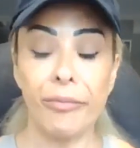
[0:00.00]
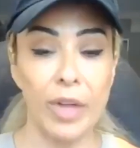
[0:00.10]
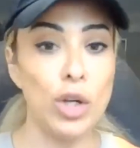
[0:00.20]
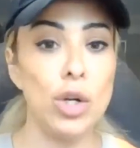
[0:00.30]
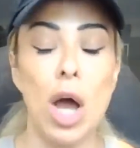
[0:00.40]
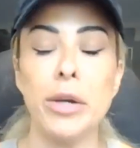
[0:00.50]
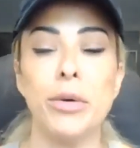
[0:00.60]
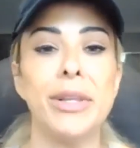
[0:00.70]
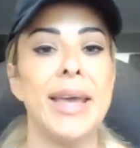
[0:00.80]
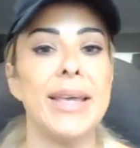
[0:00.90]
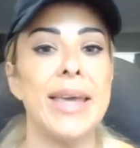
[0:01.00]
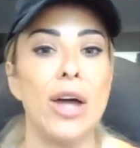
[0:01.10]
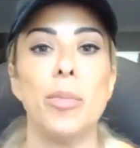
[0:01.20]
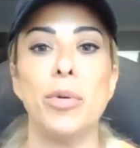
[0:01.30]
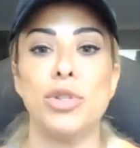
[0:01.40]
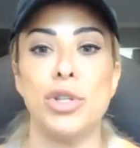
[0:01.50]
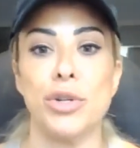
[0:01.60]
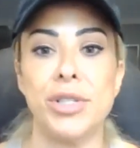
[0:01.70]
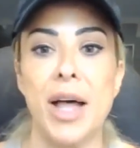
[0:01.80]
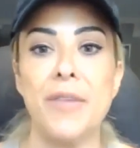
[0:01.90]
You're not only accountable to
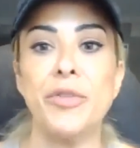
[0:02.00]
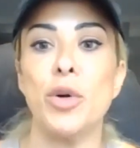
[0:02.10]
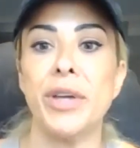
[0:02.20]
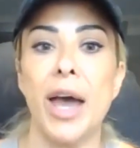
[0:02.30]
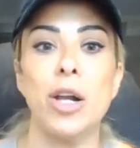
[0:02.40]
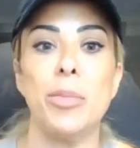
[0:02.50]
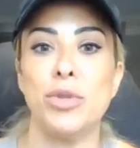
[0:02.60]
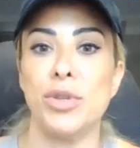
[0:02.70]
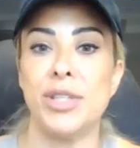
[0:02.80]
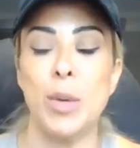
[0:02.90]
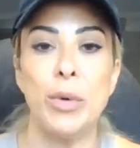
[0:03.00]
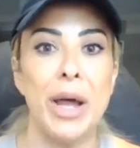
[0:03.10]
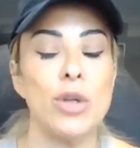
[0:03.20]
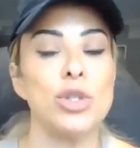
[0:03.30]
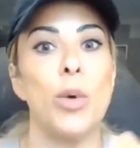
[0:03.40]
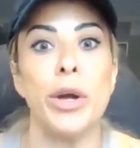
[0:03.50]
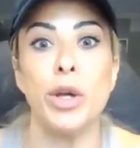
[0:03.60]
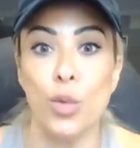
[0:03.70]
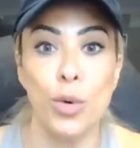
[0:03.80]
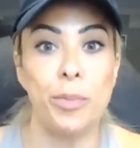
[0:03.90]
yourself, you're accountable to someone else or a
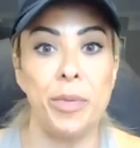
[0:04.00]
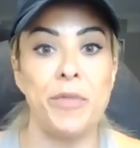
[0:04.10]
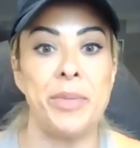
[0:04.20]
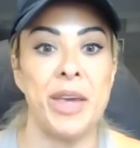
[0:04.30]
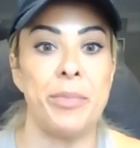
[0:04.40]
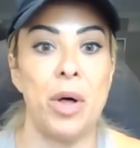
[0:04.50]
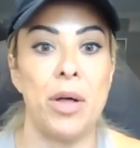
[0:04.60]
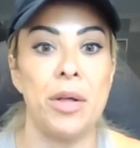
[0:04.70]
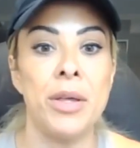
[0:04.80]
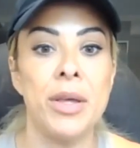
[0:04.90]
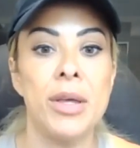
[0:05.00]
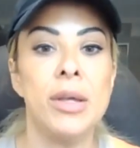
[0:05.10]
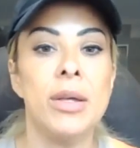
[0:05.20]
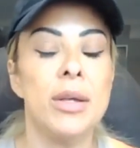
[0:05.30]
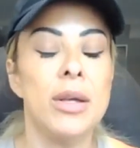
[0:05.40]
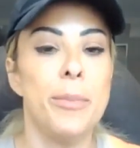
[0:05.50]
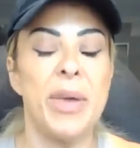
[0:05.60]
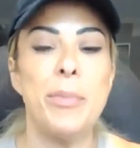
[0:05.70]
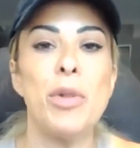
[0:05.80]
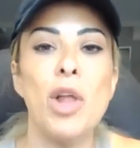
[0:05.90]
group of people.
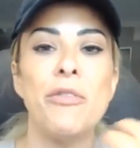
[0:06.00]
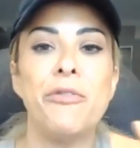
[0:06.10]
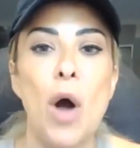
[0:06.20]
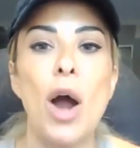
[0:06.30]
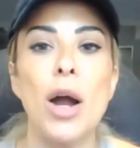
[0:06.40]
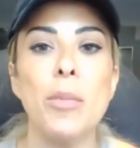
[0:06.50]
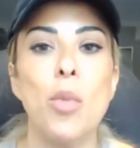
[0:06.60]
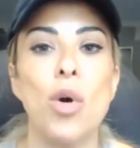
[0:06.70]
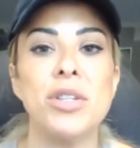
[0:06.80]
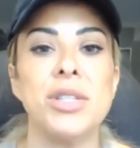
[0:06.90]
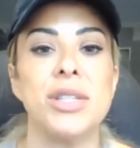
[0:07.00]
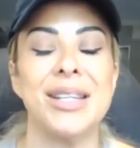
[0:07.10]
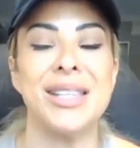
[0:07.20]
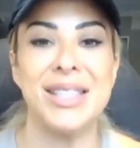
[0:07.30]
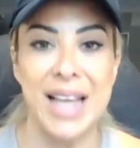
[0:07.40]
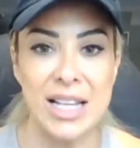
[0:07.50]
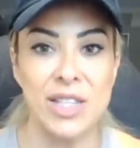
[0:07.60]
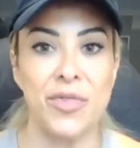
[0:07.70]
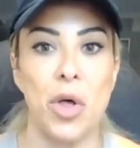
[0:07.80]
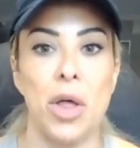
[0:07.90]
People are far more
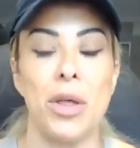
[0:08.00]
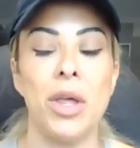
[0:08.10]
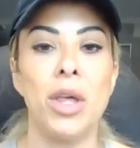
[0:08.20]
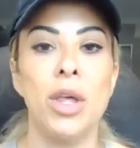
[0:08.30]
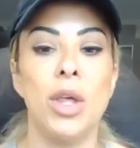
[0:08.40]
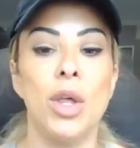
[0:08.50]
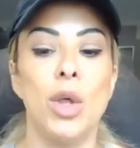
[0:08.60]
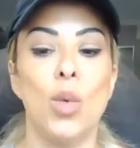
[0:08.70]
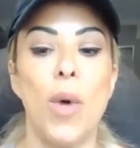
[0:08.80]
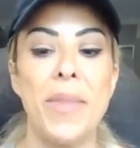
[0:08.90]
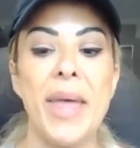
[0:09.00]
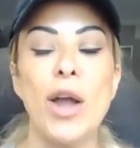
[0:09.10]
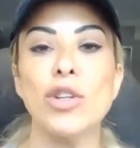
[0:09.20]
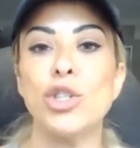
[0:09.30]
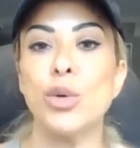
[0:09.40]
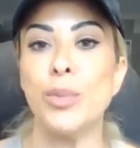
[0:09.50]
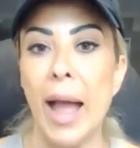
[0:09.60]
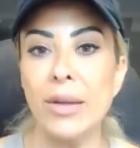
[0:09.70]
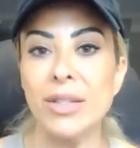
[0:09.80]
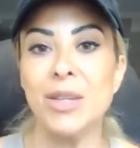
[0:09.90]
successful when they are
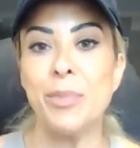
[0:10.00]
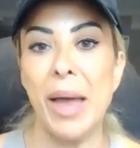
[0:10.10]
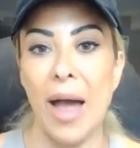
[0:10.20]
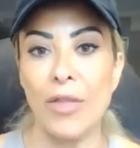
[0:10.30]
surrounded by